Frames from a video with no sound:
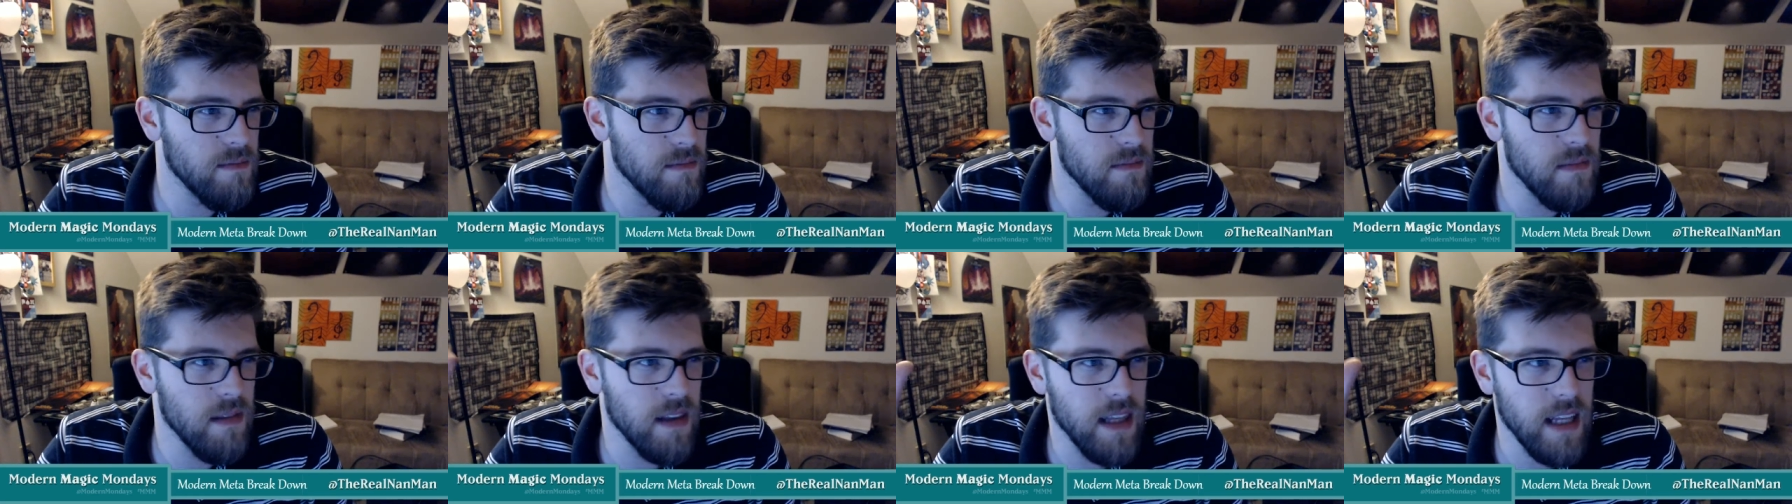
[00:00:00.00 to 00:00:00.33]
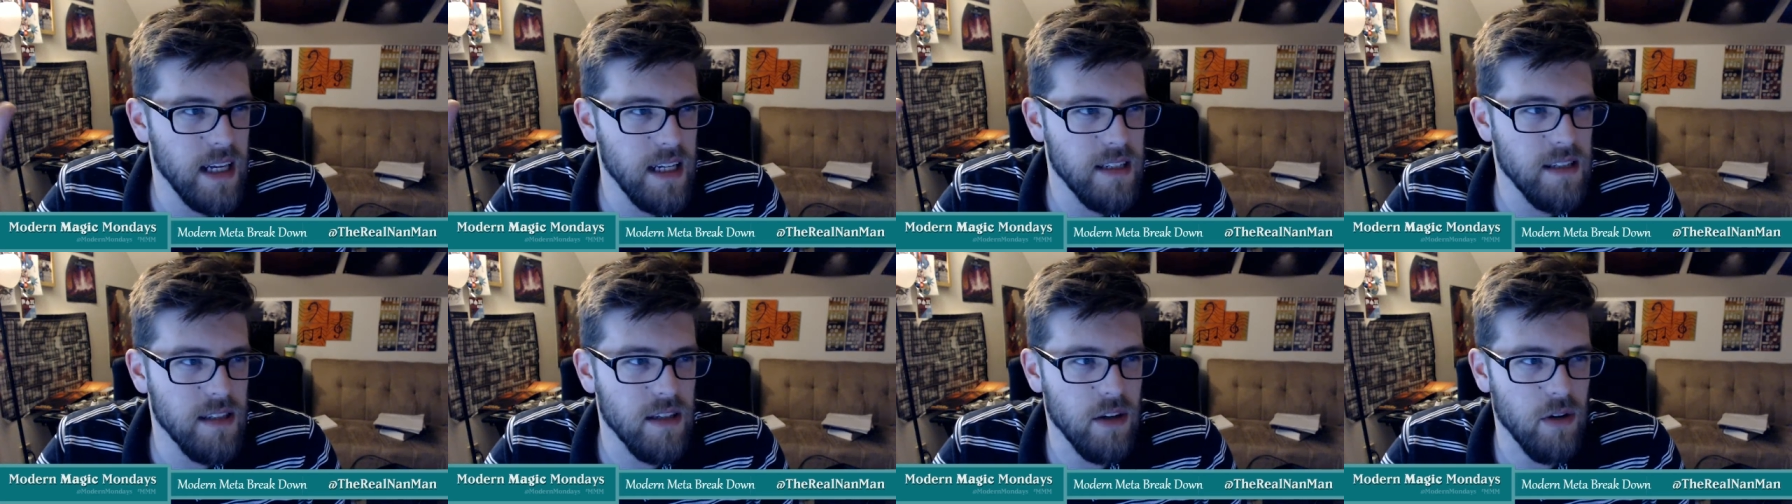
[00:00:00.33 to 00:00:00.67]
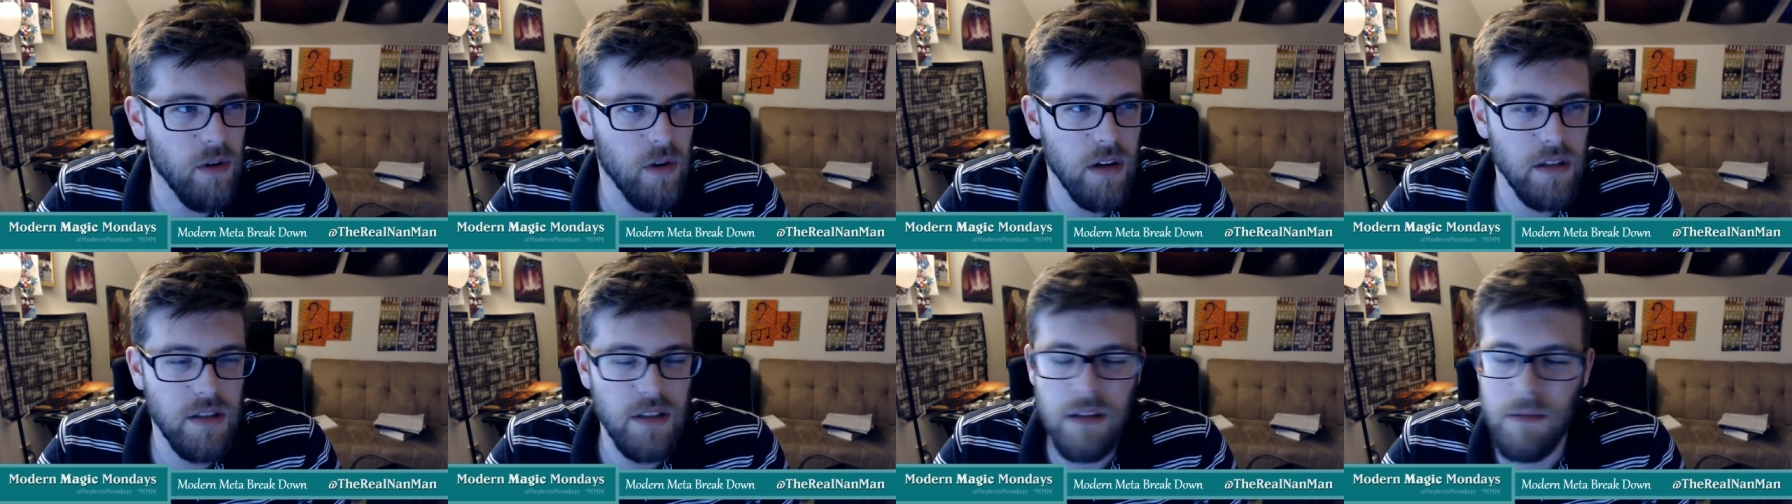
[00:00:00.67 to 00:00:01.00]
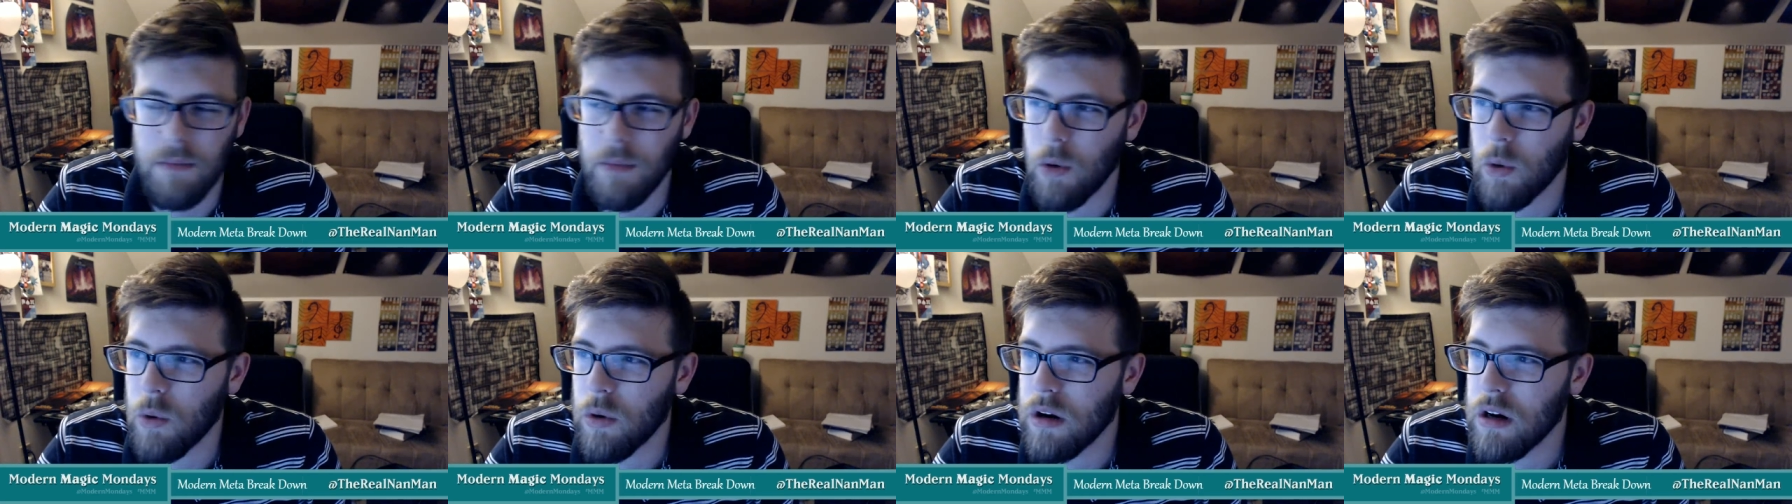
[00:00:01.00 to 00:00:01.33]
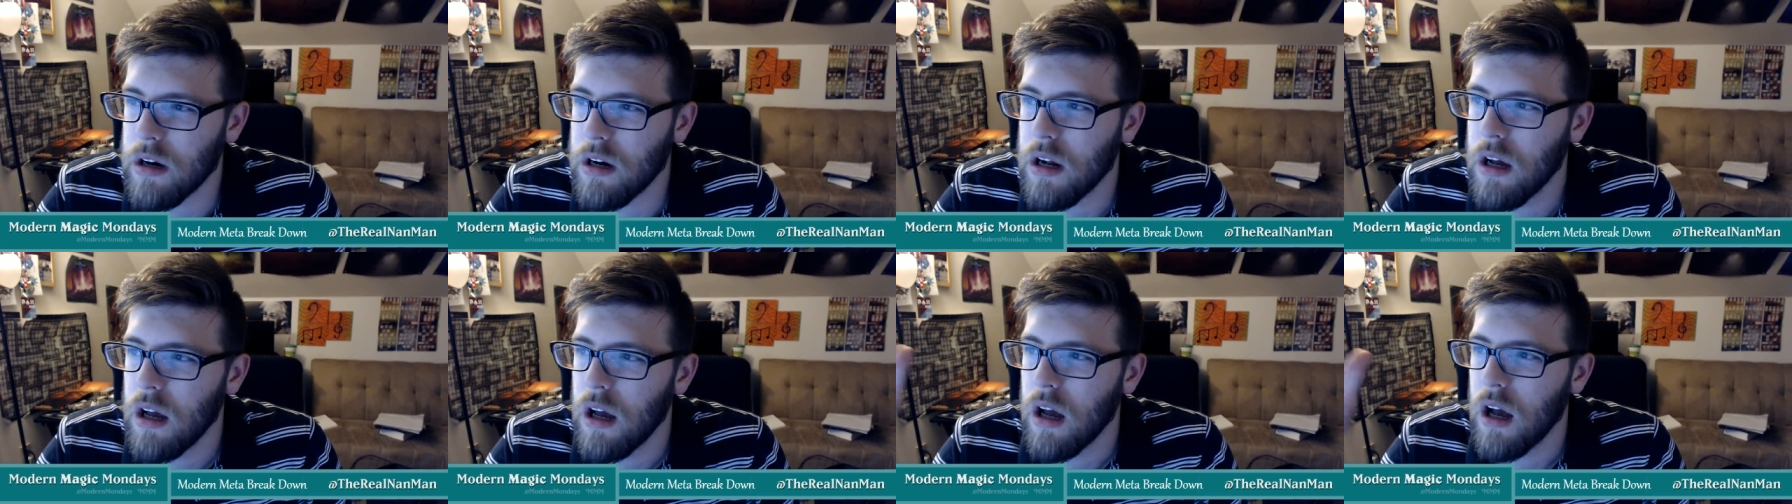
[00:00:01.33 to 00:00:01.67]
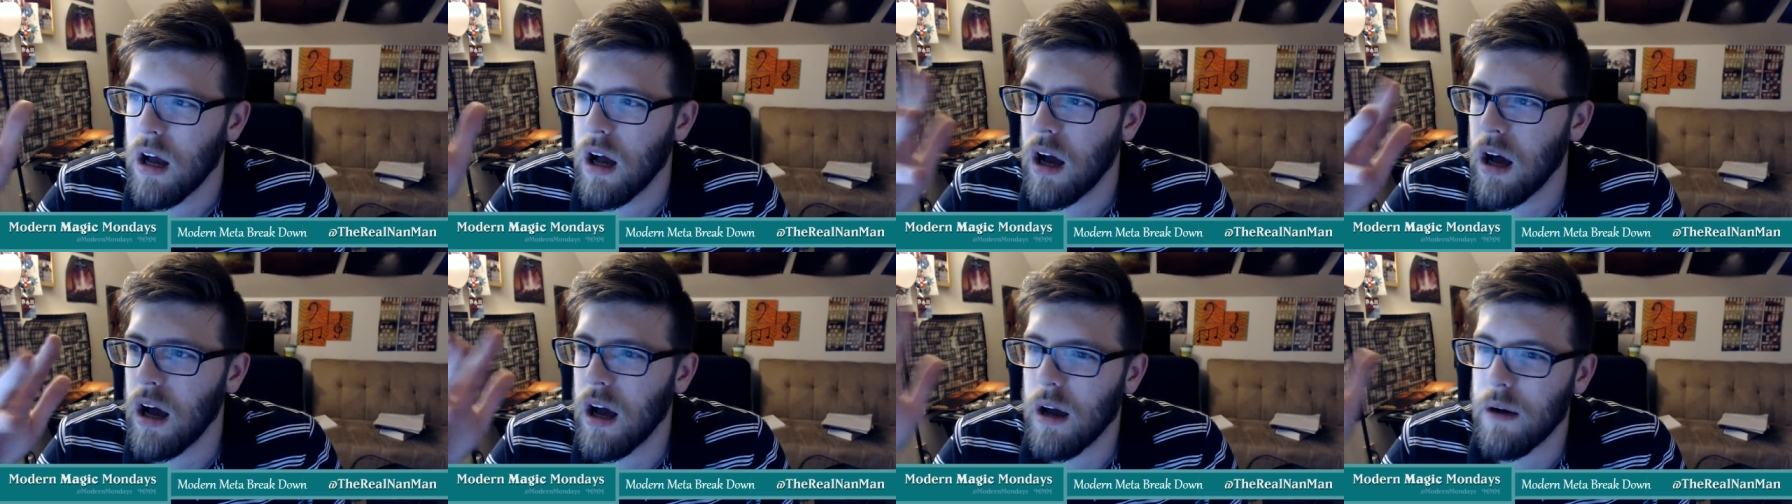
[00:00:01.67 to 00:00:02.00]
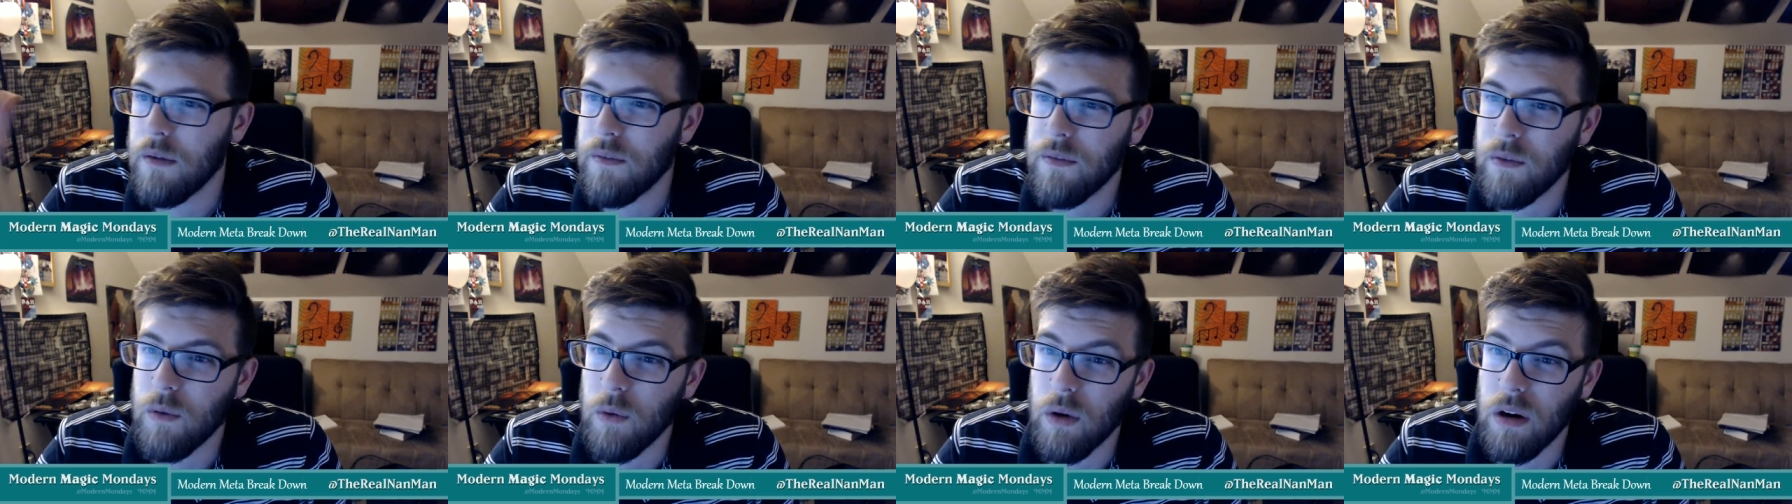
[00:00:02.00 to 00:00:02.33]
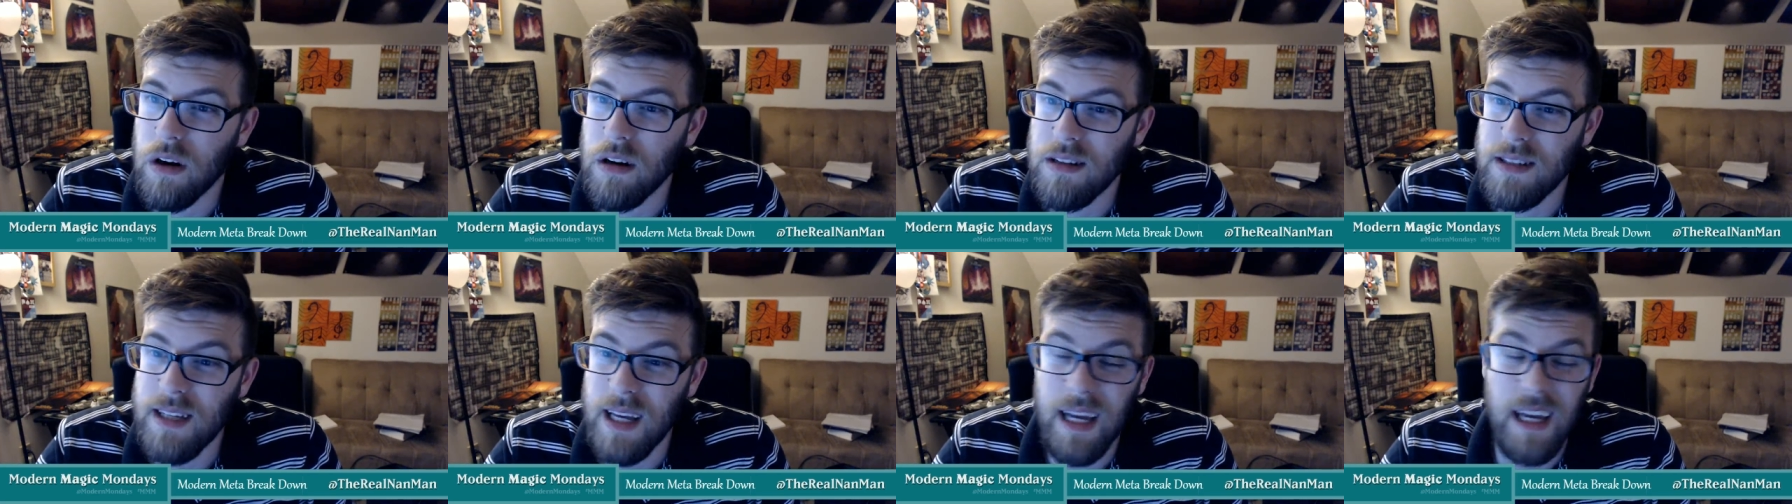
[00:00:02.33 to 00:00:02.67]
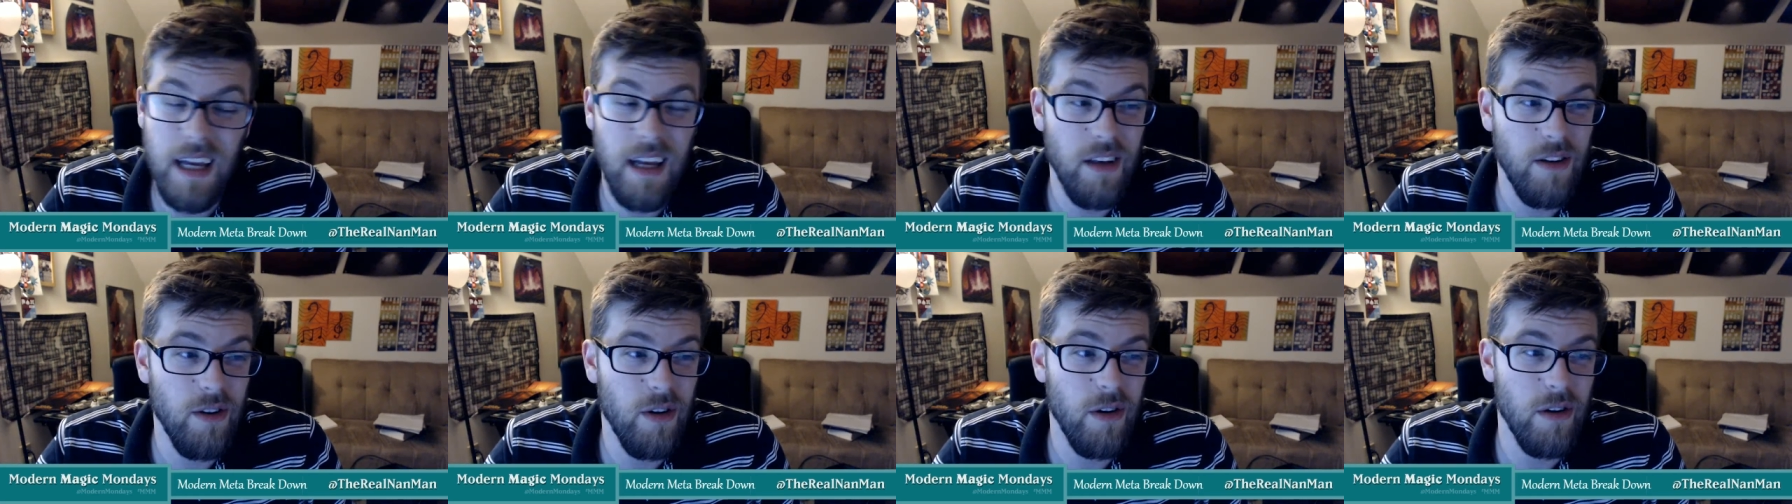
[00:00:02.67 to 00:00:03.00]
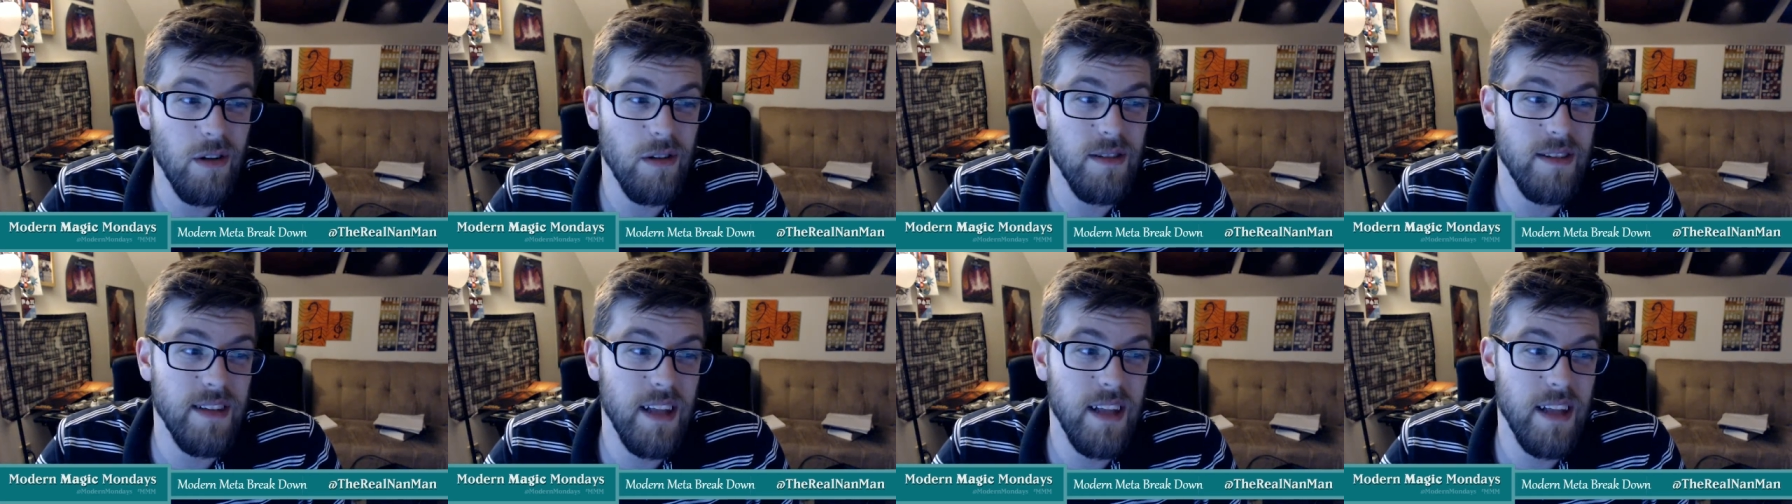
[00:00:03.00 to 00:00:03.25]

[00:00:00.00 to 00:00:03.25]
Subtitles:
lists across the board for taking turns.